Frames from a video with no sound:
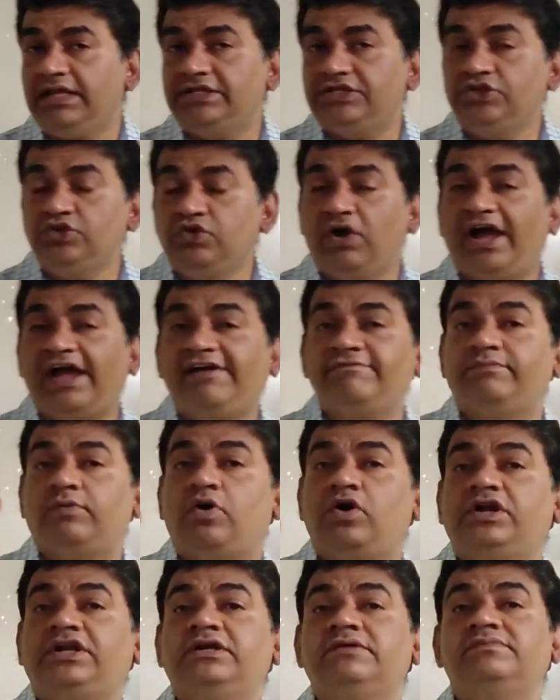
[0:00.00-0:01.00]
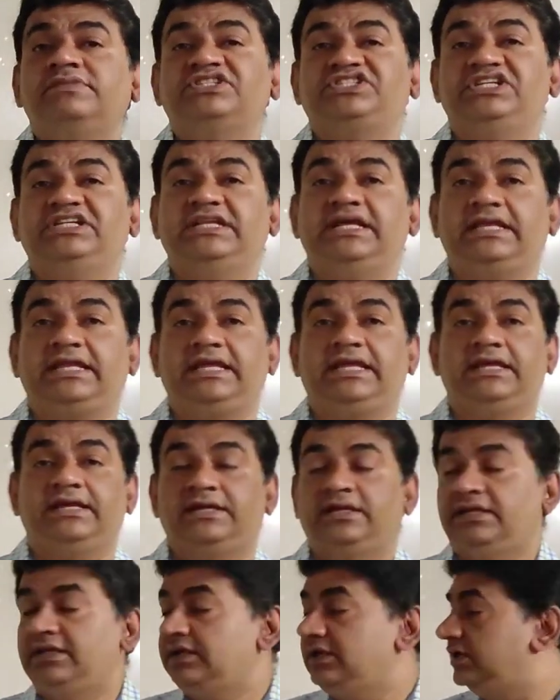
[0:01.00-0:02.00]
You have bought a machinery
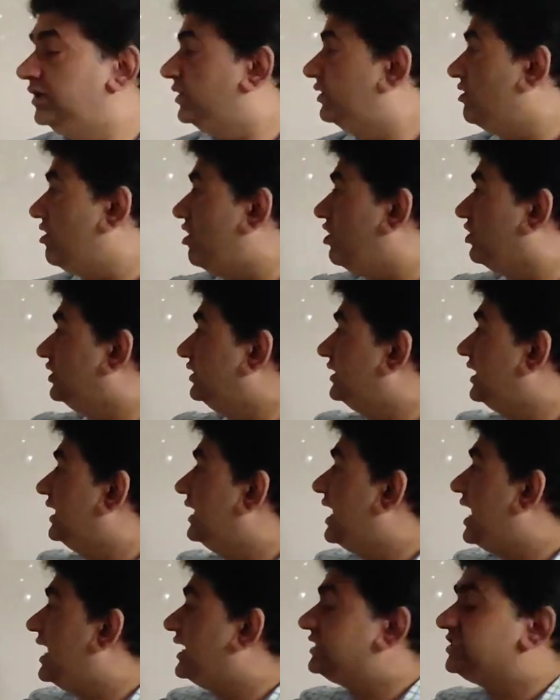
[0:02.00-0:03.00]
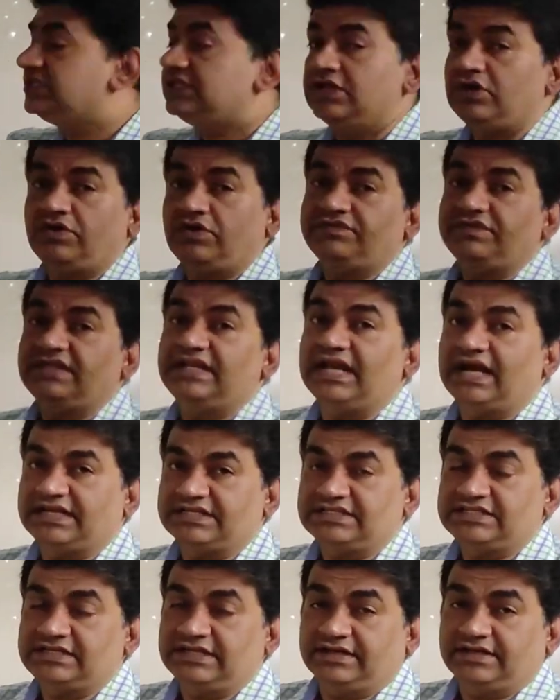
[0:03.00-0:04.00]
on the last day of the
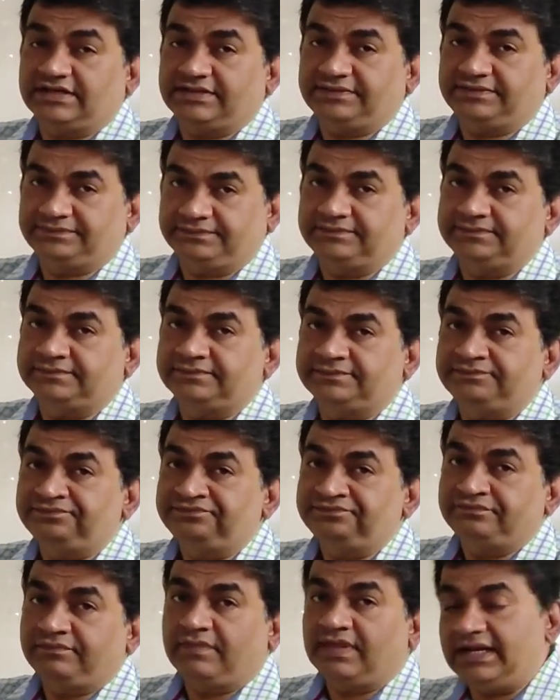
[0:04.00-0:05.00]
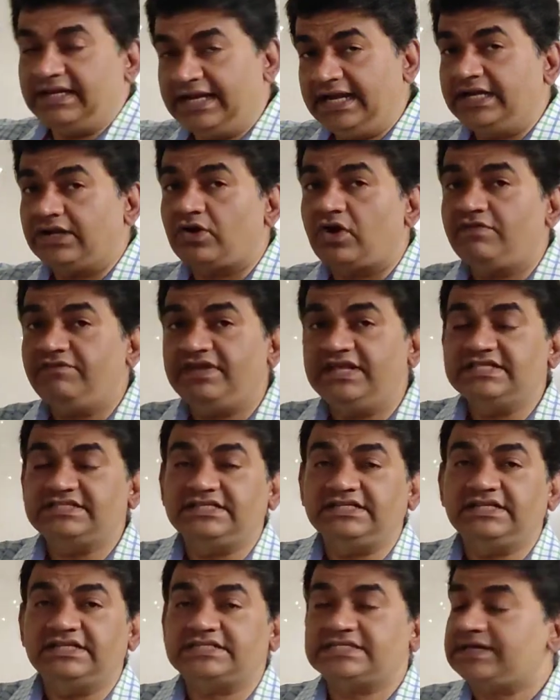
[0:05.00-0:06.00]
last year. Later on we'll
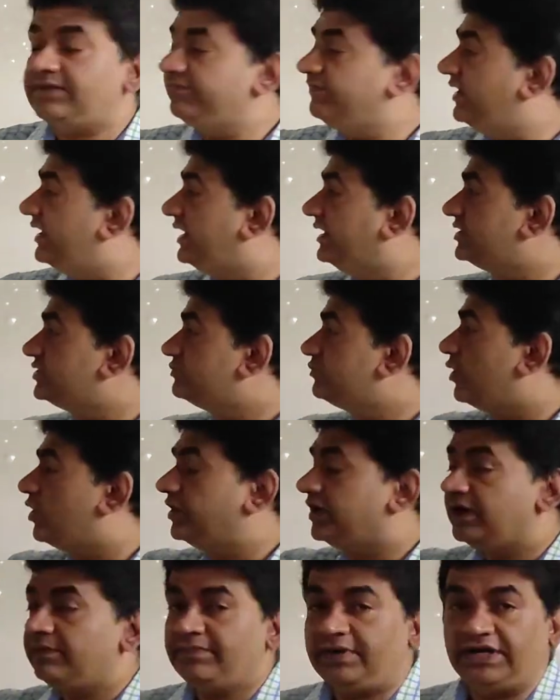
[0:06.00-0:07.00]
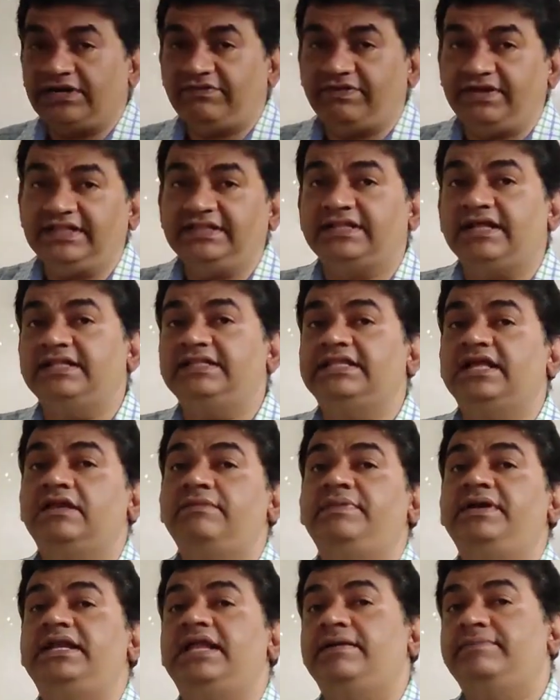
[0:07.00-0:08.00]
see the sum where it is bought in between, then there will
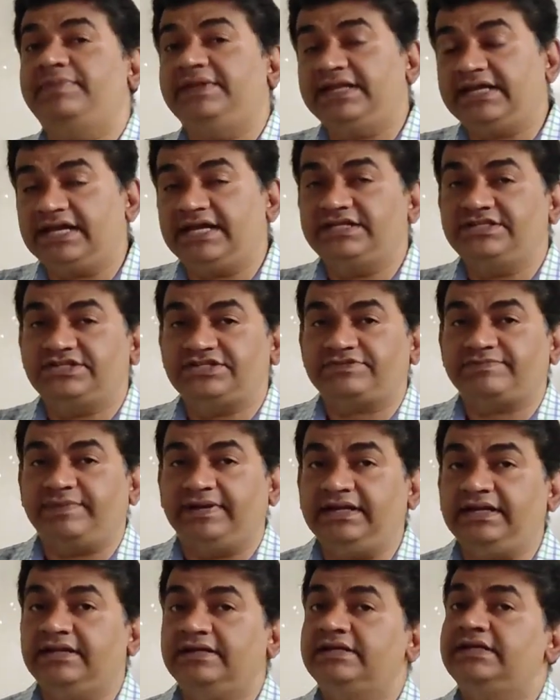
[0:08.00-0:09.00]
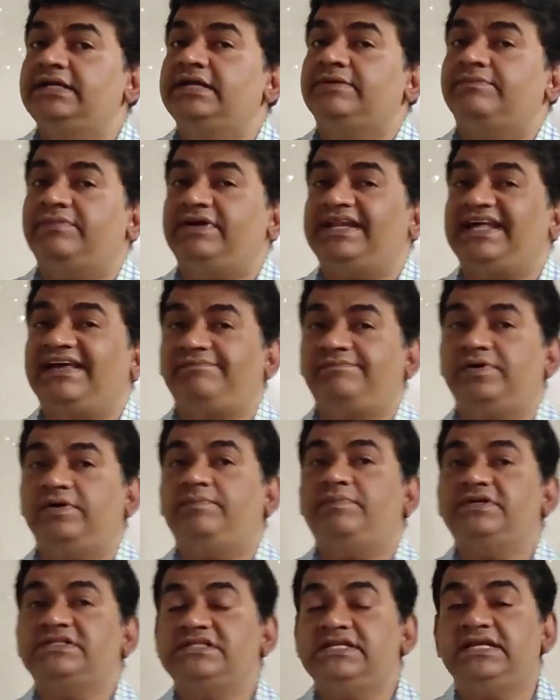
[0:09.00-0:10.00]
be depleca adjustment, but I have
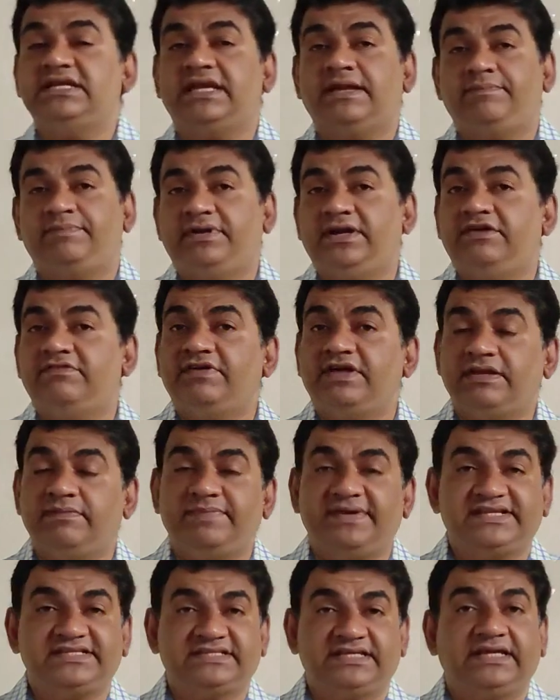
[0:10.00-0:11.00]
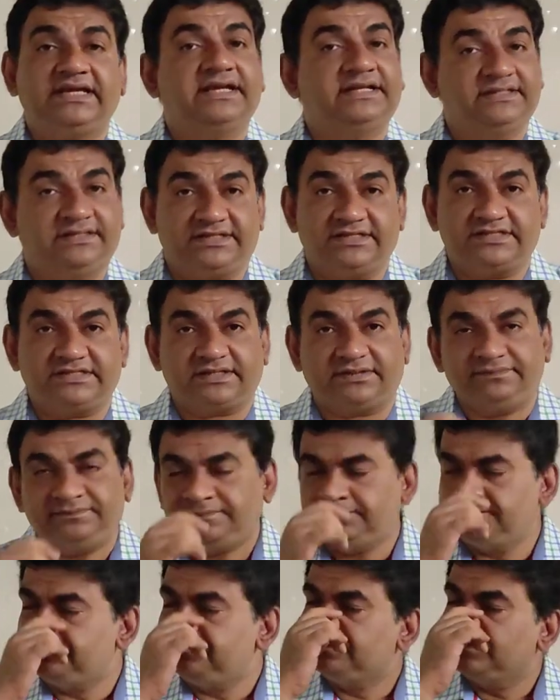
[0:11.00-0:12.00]
purposely kept it very basic in this sum.
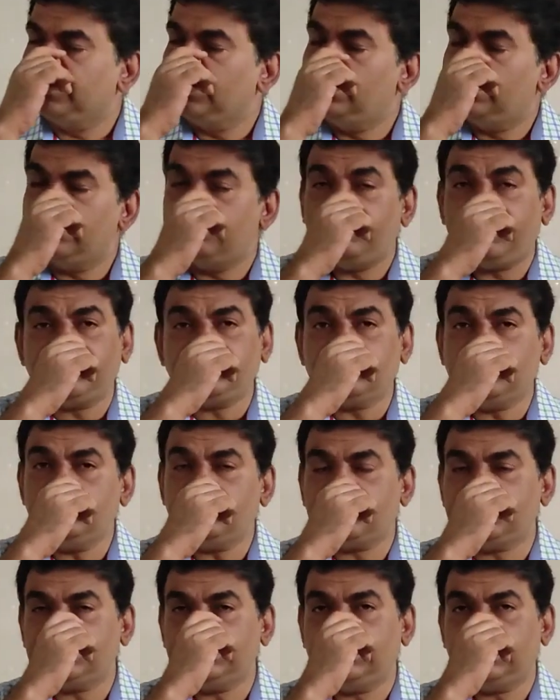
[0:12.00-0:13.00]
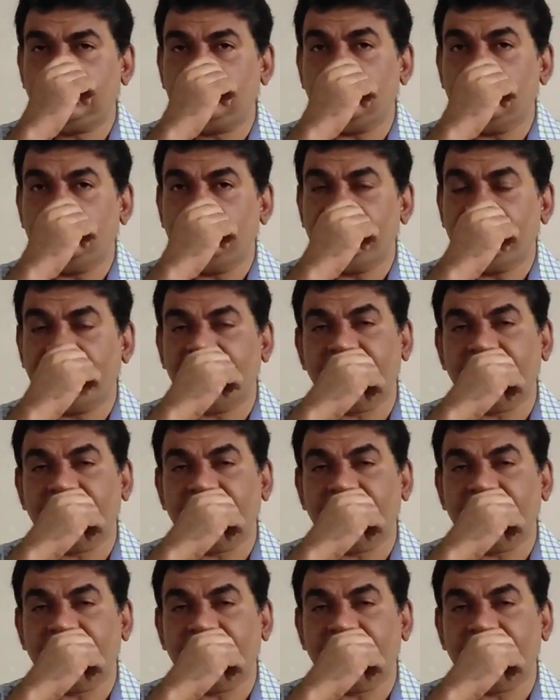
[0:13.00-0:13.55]
Where should machinery go?